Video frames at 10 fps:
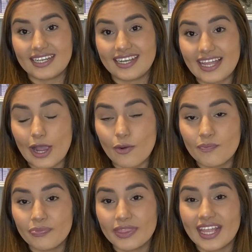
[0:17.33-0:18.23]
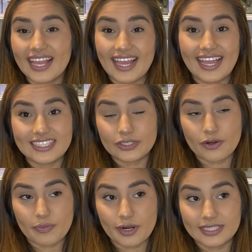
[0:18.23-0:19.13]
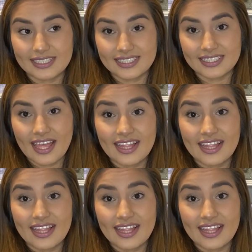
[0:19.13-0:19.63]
Now, escrow process.